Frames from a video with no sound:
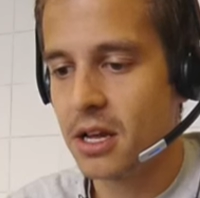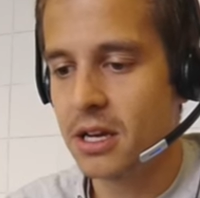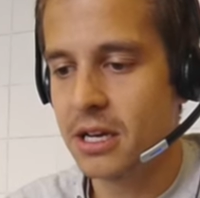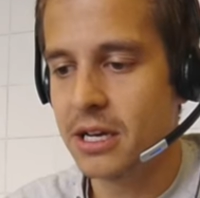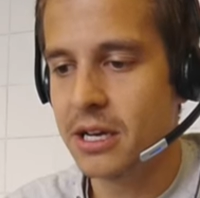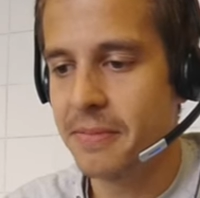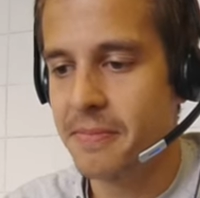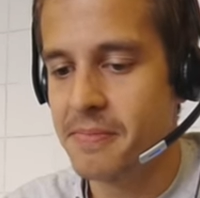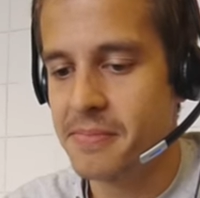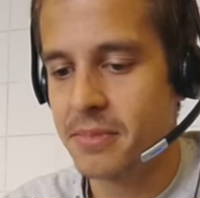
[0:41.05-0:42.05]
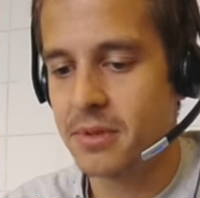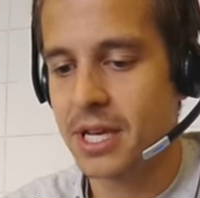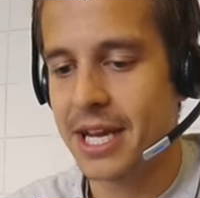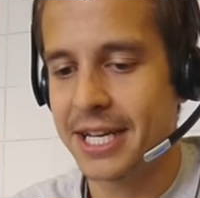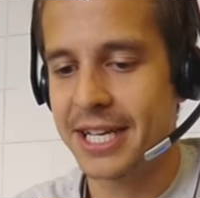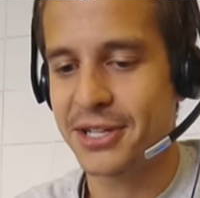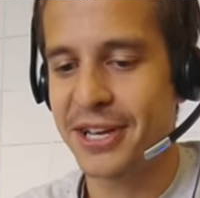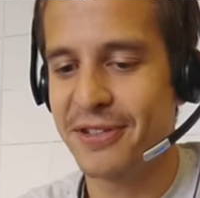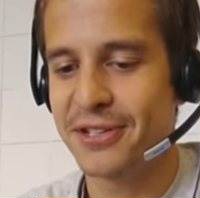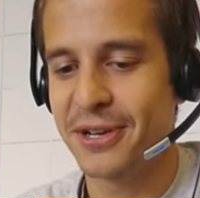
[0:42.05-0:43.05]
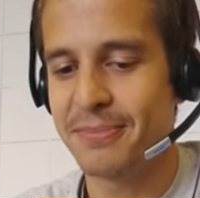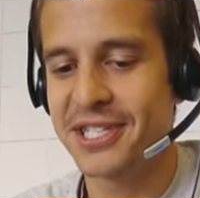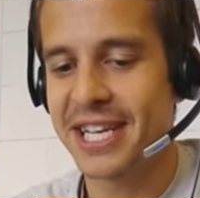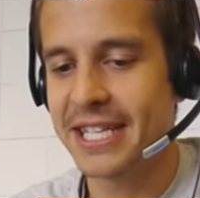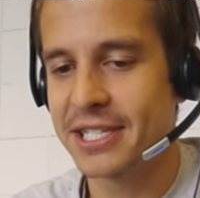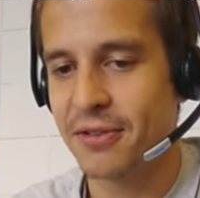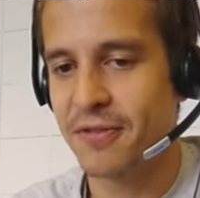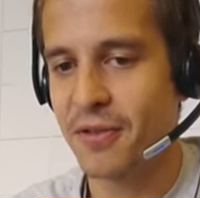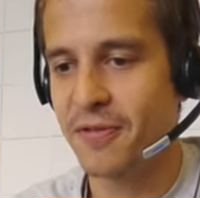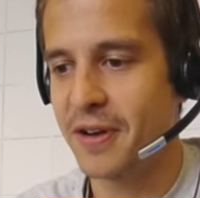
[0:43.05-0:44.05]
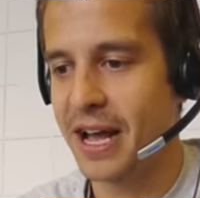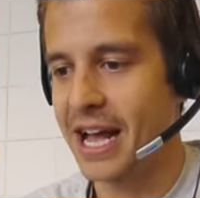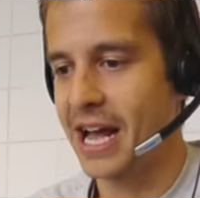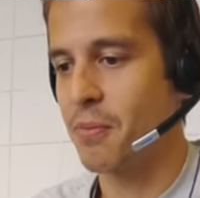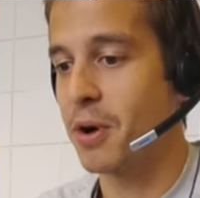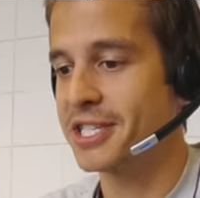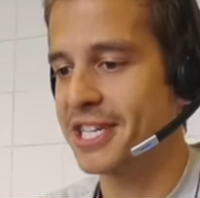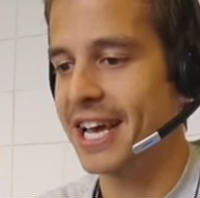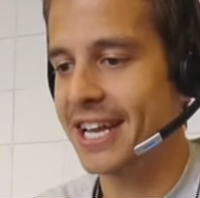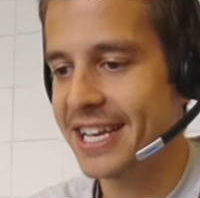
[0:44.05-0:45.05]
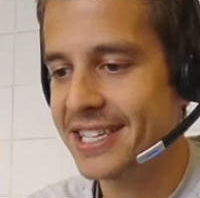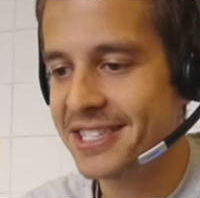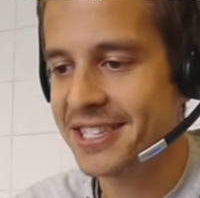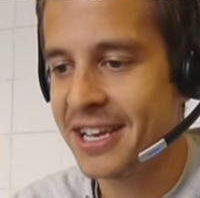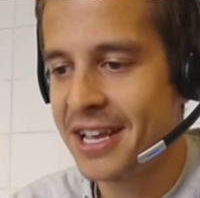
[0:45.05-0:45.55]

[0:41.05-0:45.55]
Um, and I guess to give you some sense of, of how much that is,